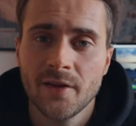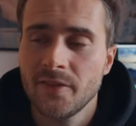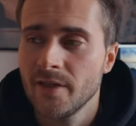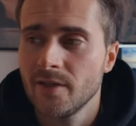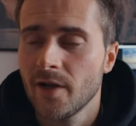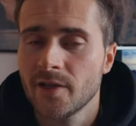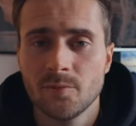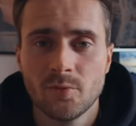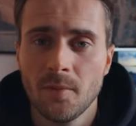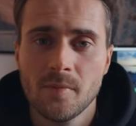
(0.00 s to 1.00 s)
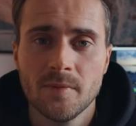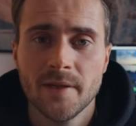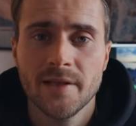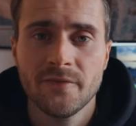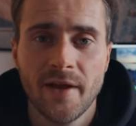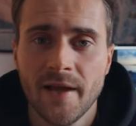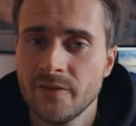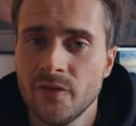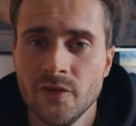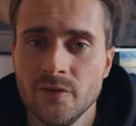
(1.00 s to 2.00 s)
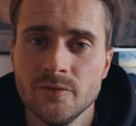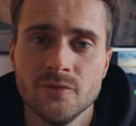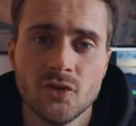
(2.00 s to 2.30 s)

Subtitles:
I think I could probably, if I had to,